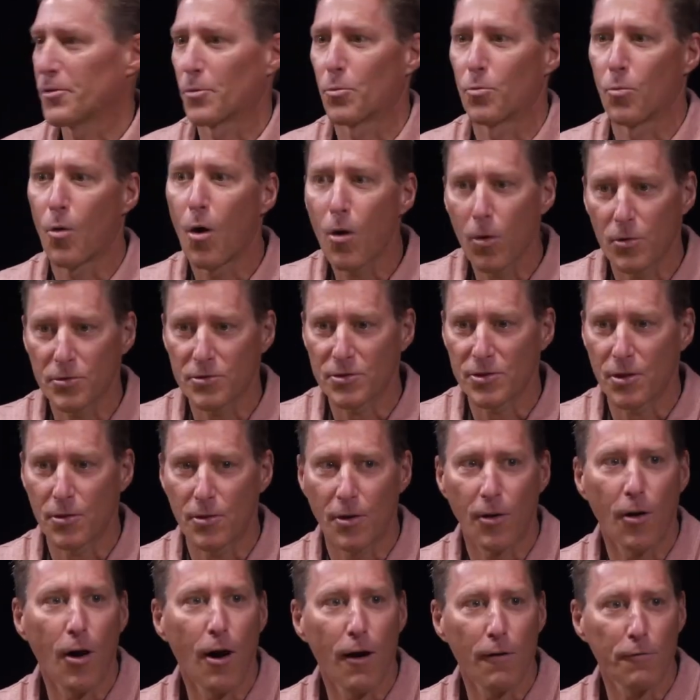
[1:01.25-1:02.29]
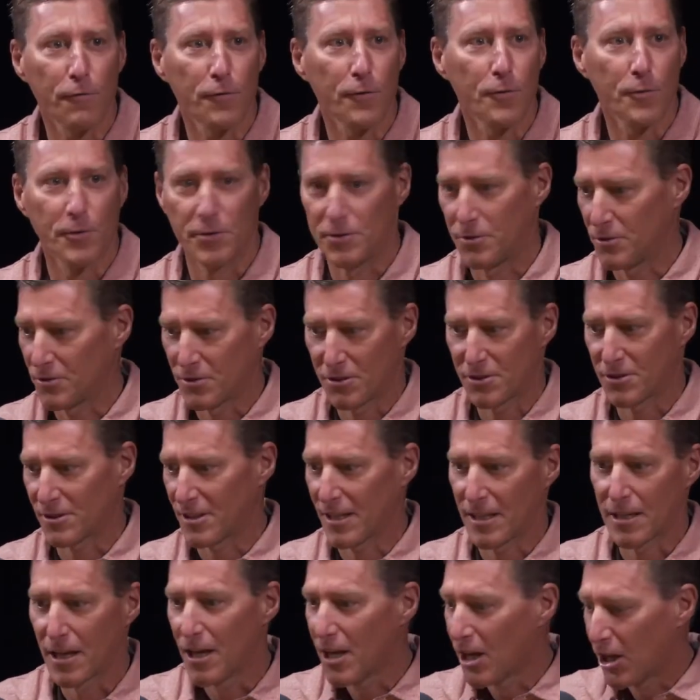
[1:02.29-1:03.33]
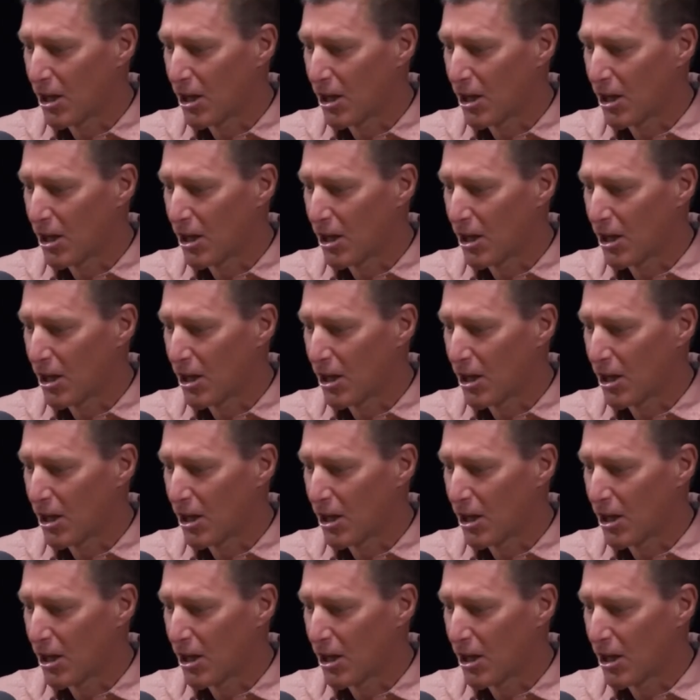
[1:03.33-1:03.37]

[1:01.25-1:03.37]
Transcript: your walls are awful and you're just like